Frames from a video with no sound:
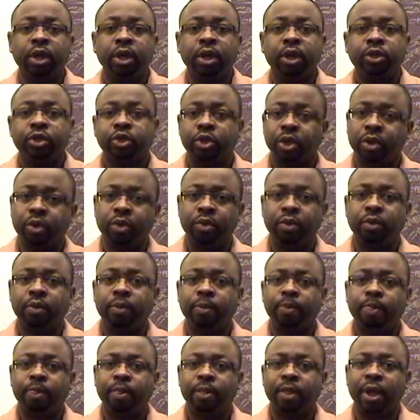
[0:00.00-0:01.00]
So
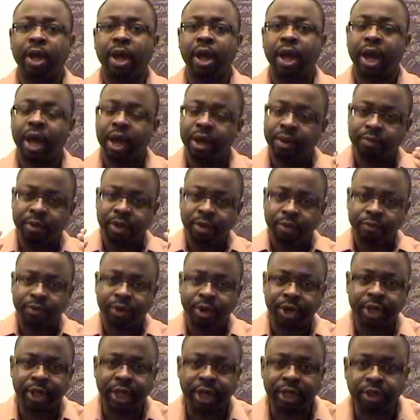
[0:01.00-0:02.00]
I'm
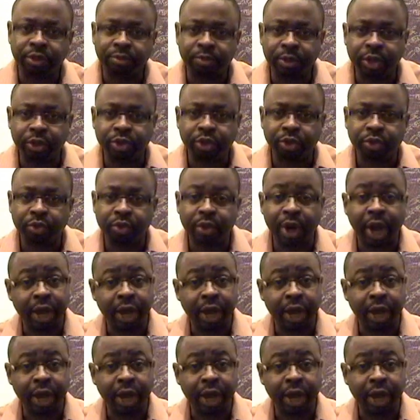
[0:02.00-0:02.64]
very glad to meet you.